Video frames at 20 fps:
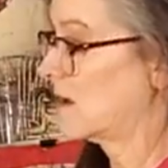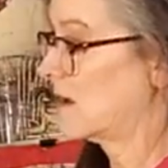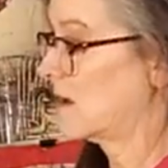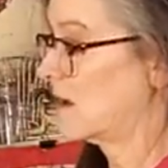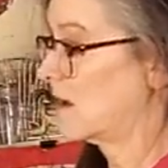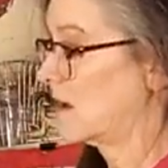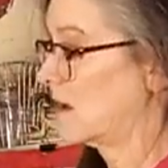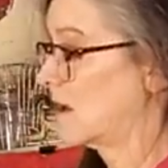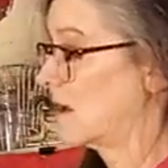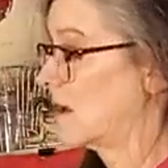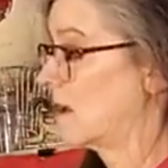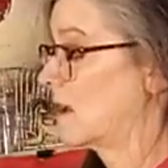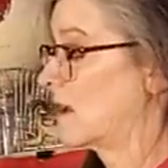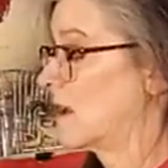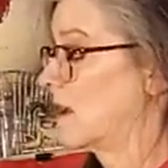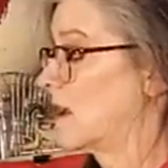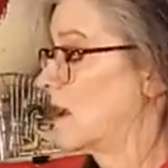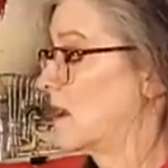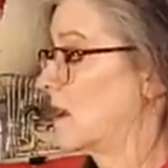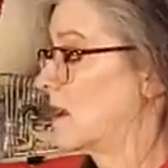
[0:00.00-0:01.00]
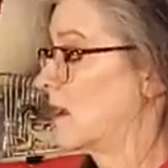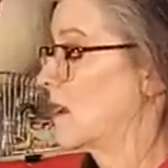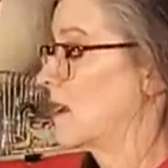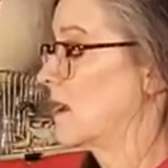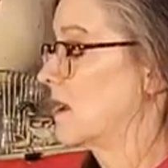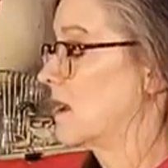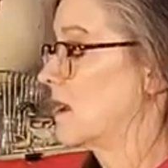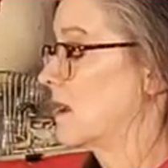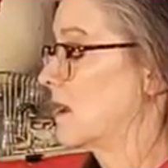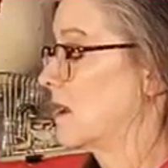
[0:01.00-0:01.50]
any canvases,
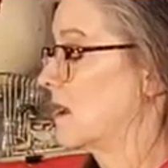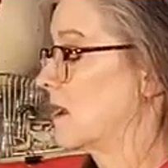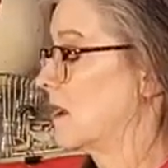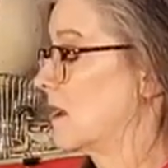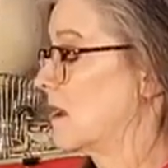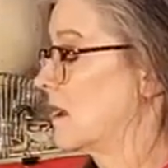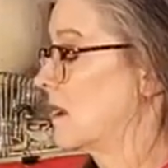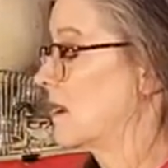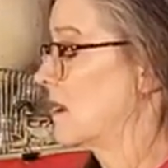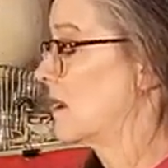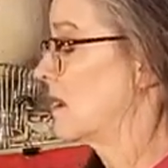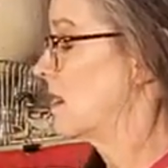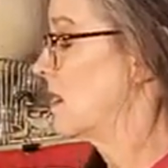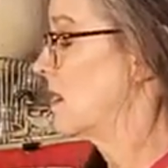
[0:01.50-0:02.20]
but we are trying.